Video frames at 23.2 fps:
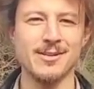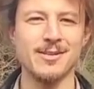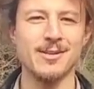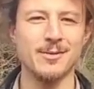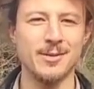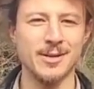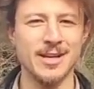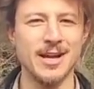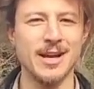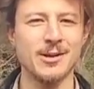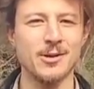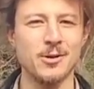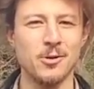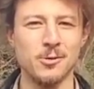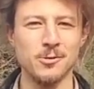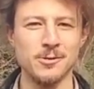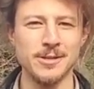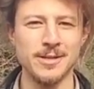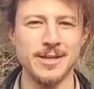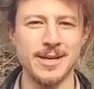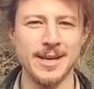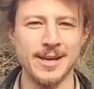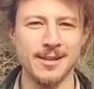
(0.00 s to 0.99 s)
Then when it got
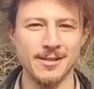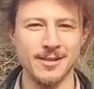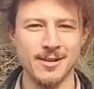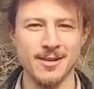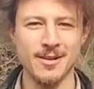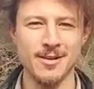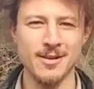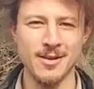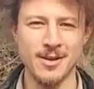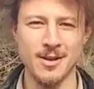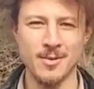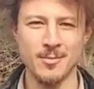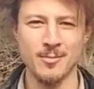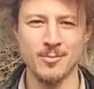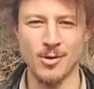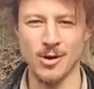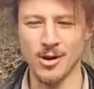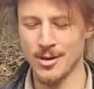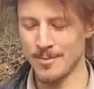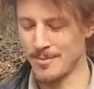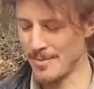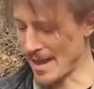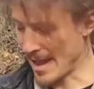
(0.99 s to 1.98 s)
cold again,
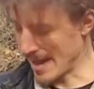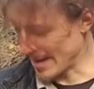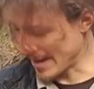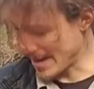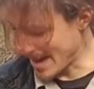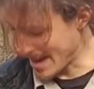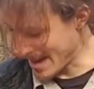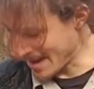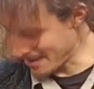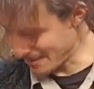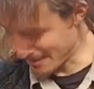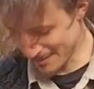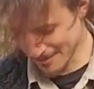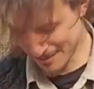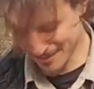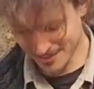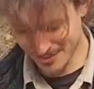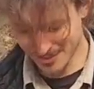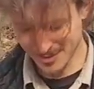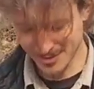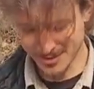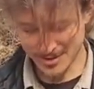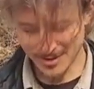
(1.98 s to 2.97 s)
brought it back out.
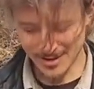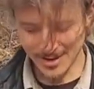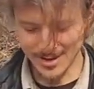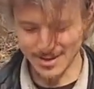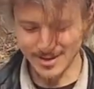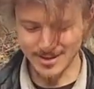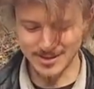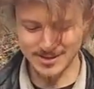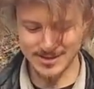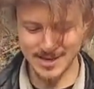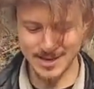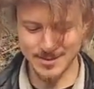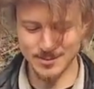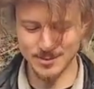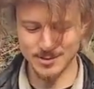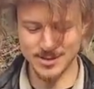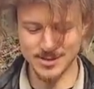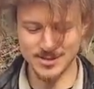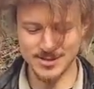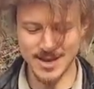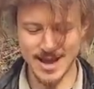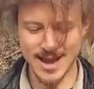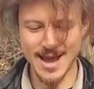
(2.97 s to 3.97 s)
And then same with
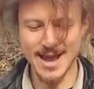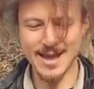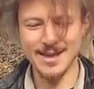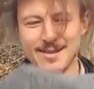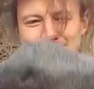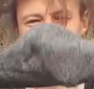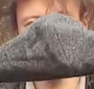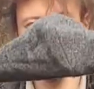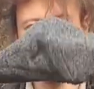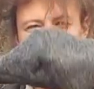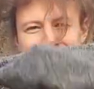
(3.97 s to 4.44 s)
this hat,